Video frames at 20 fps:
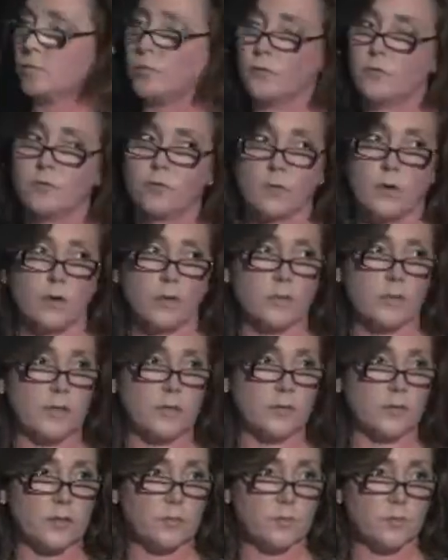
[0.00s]
before we
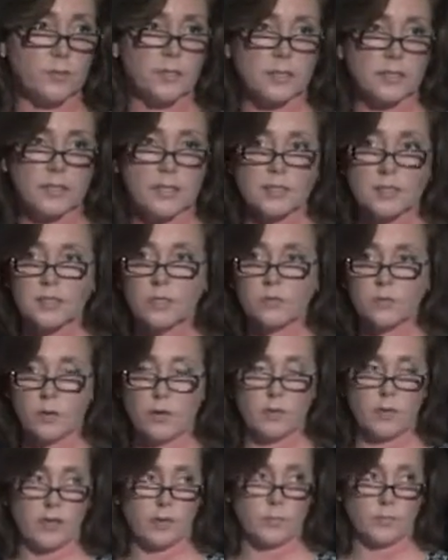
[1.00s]
have completely
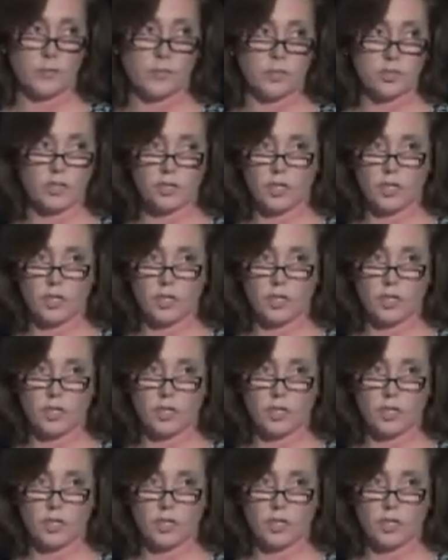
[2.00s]
grown up and